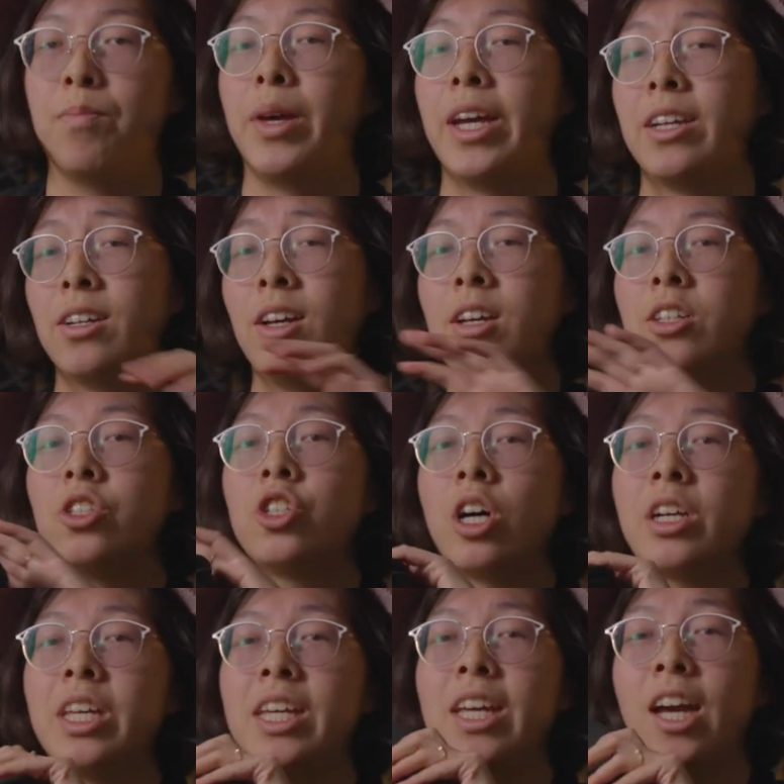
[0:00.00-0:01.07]
big
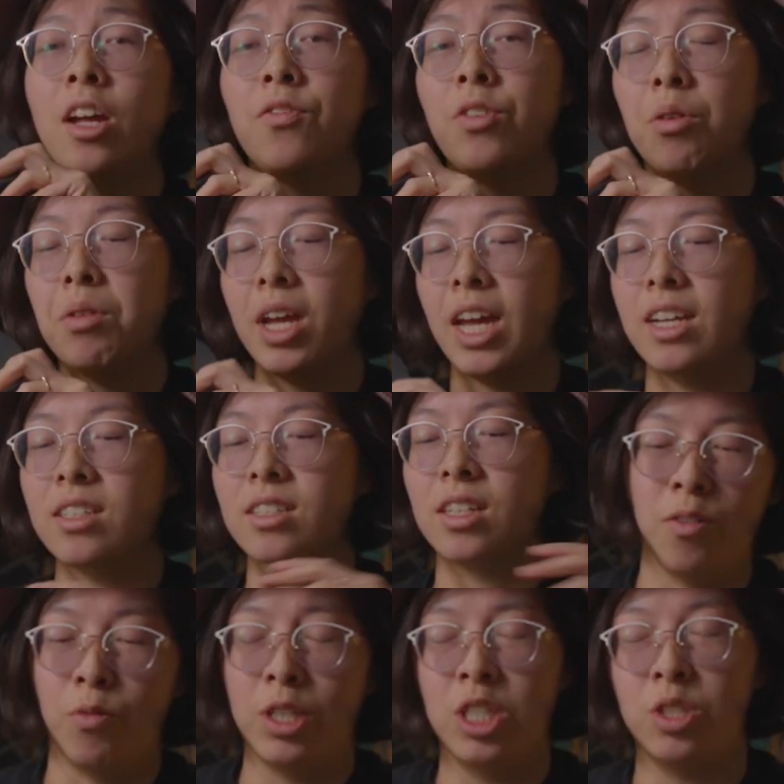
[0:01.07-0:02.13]
chunky headphone case,
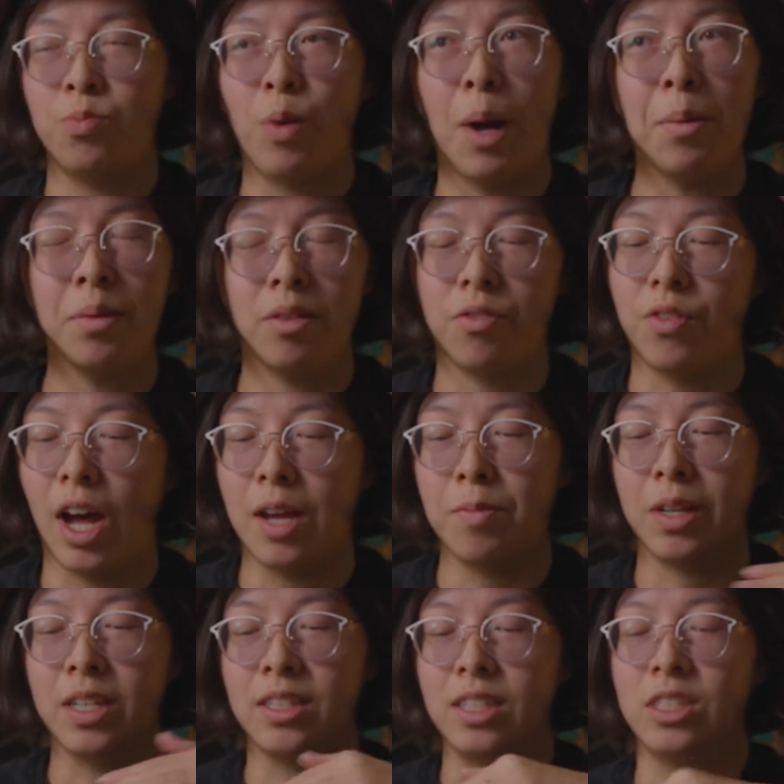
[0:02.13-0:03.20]
which is probably fine
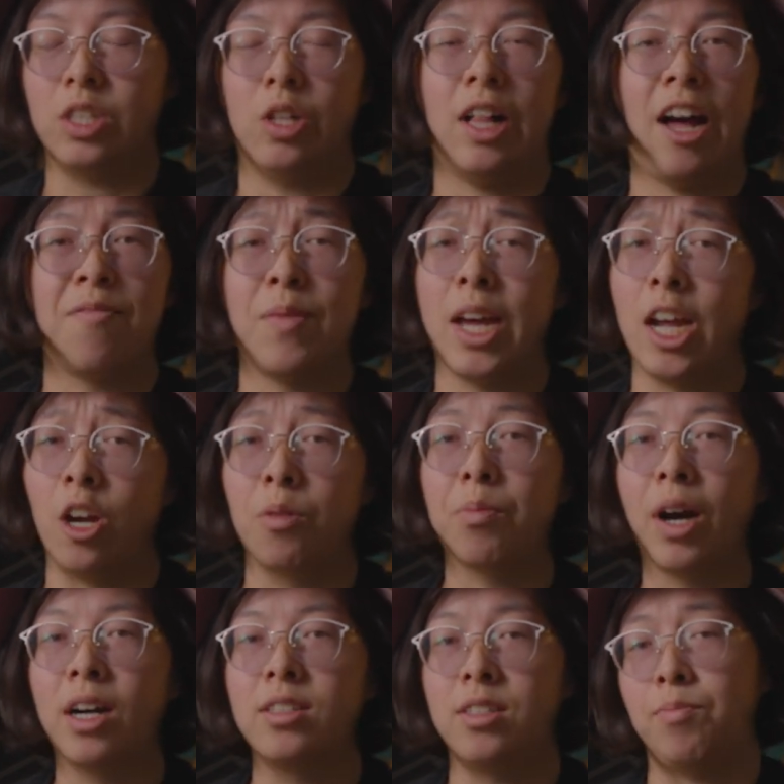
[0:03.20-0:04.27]
because I still have my
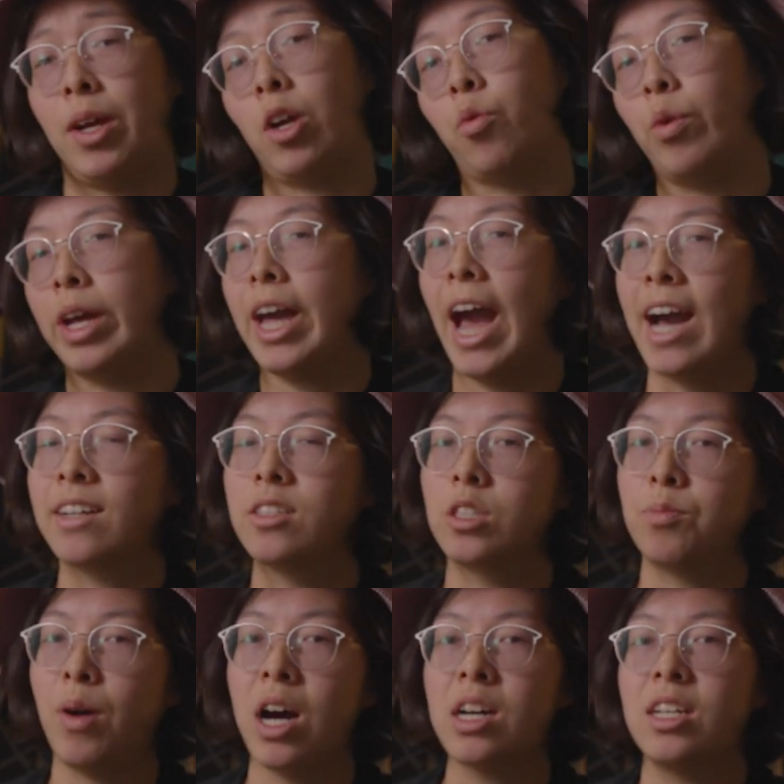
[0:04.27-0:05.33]
AirPods in my quick
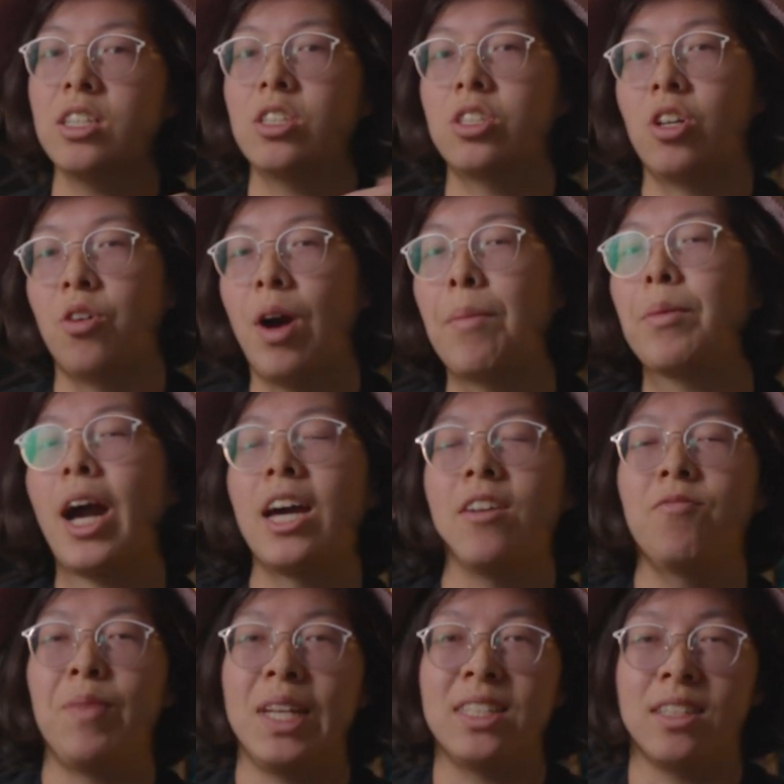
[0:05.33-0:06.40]
access pocket, so I'm kind
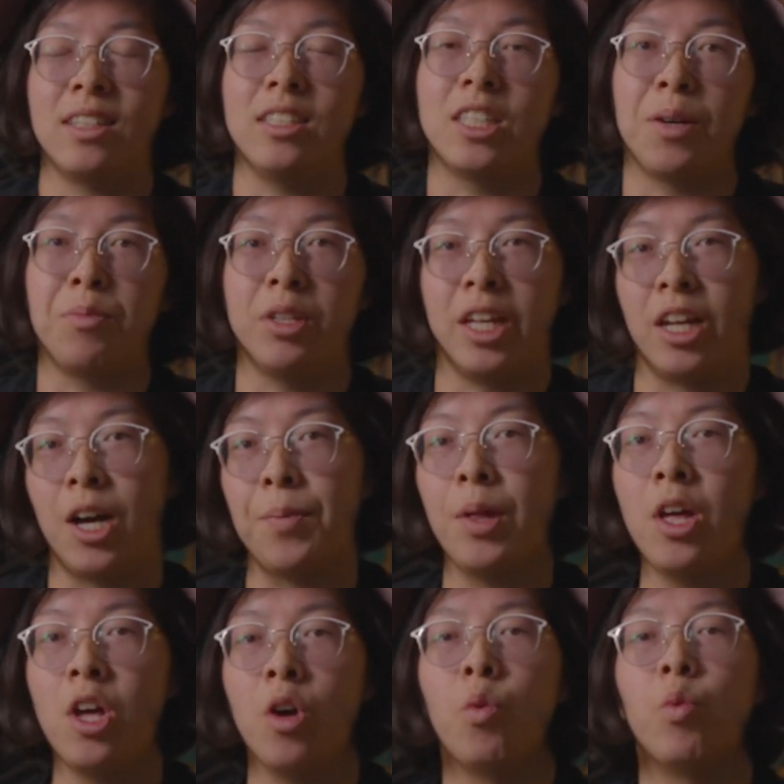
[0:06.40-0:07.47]
of basically doubling up
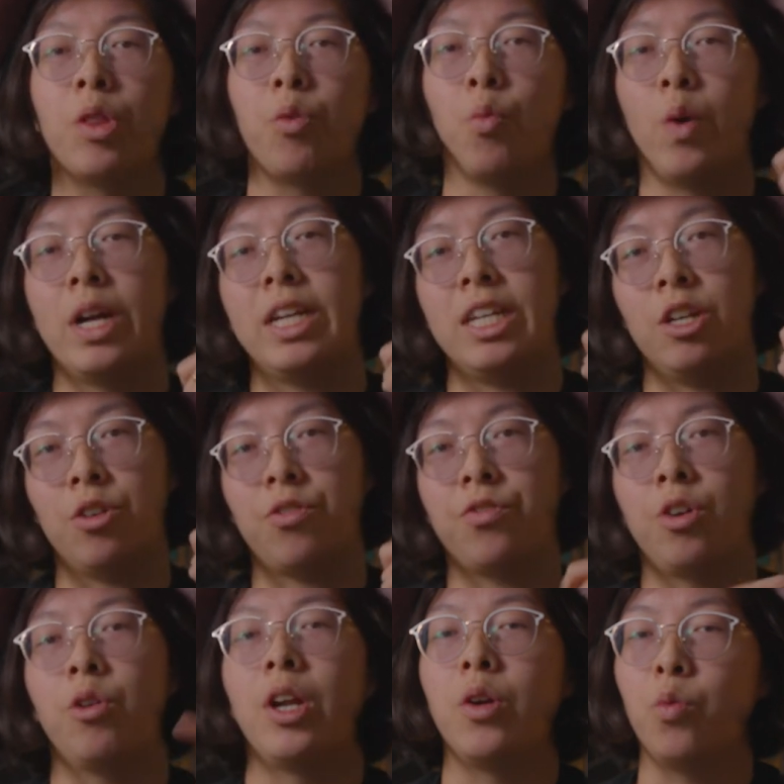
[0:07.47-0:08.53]
with one
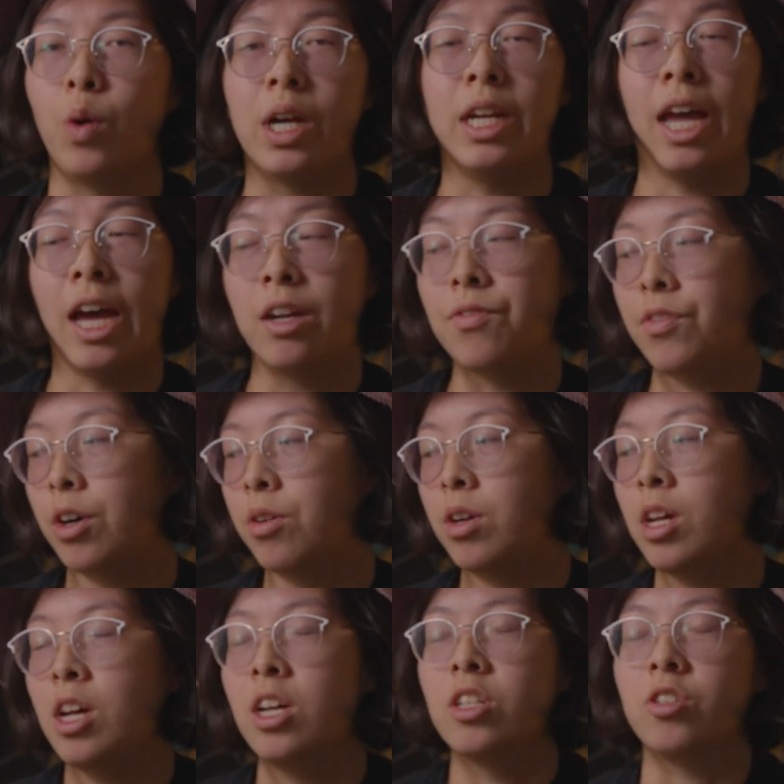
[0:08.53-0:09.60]
earphone and one
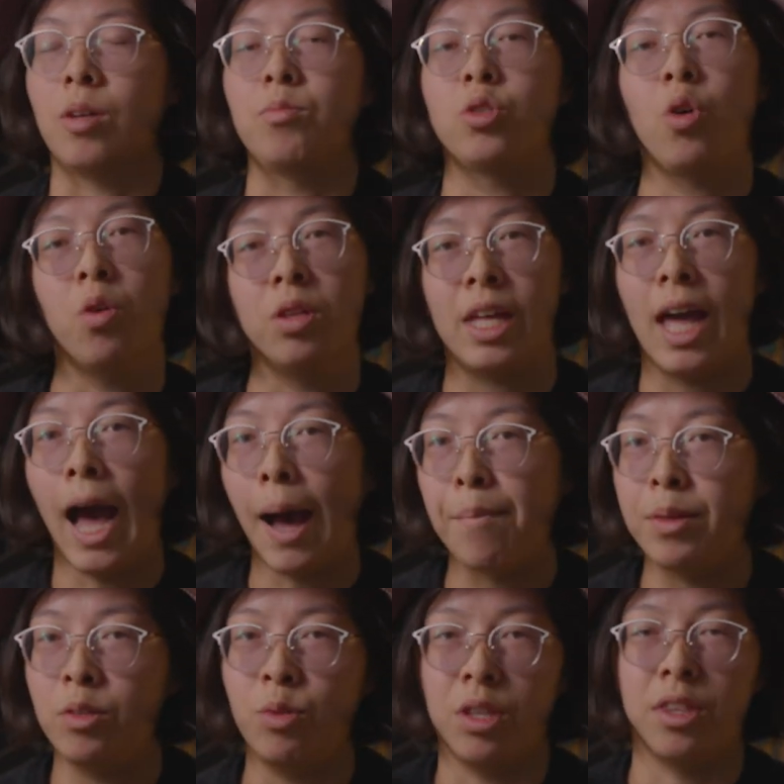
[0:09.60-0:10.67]
headphone. So I'm totally
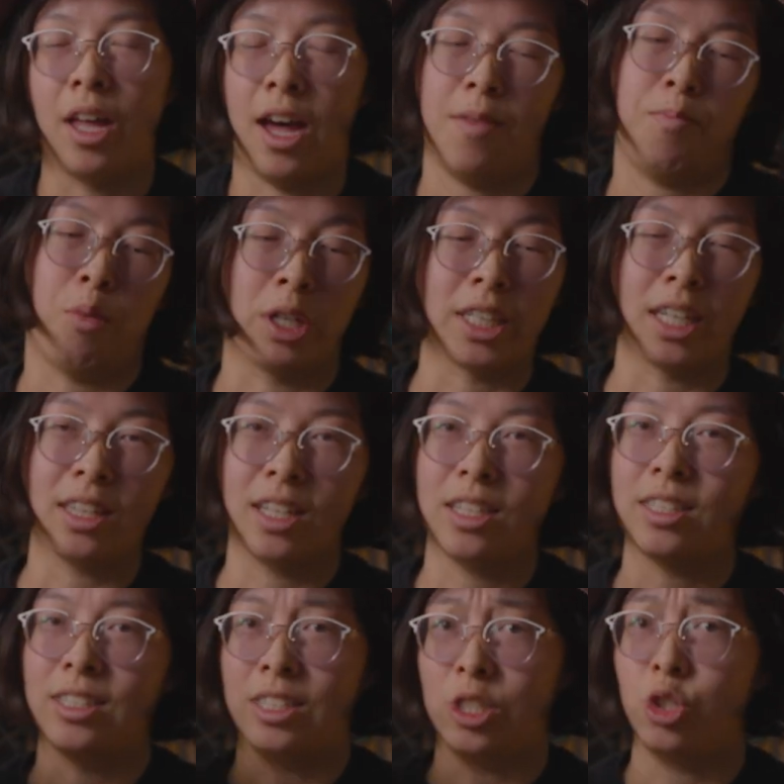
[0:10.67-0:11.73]
happy with not bringing
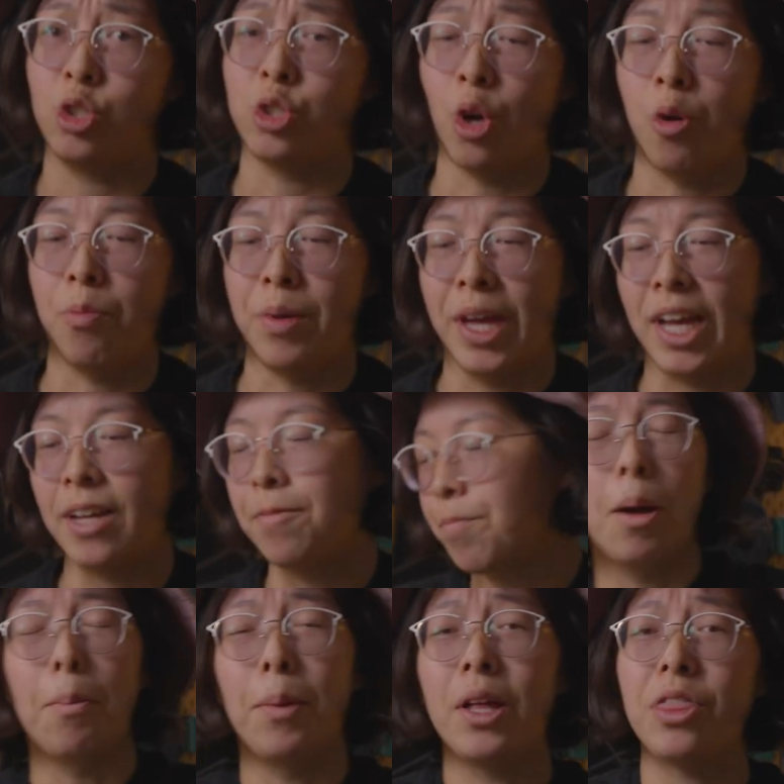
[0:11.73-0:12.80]
this because it's so big.
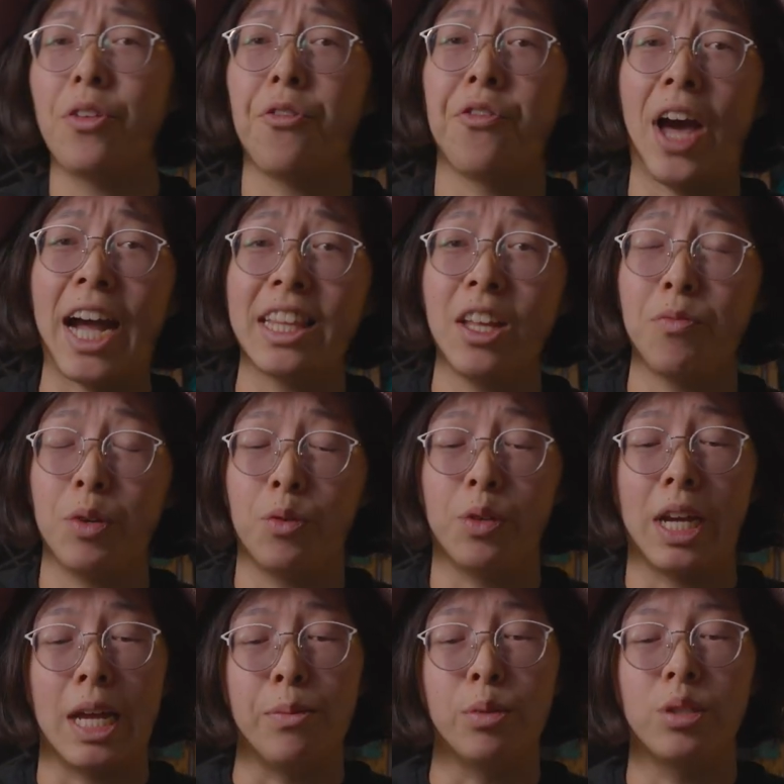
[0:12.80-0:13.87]
But the fact that we
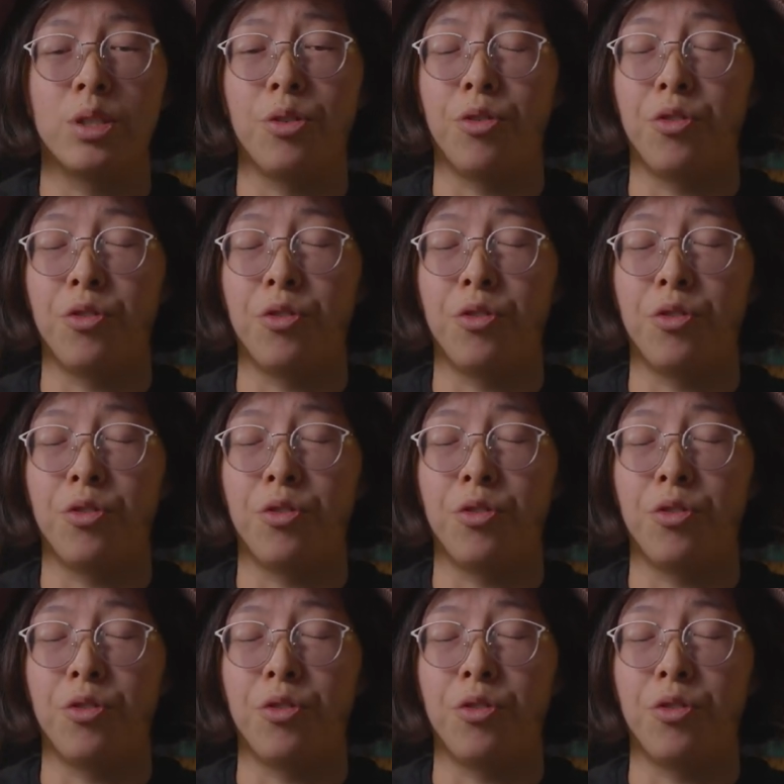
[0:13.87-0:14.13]
were able to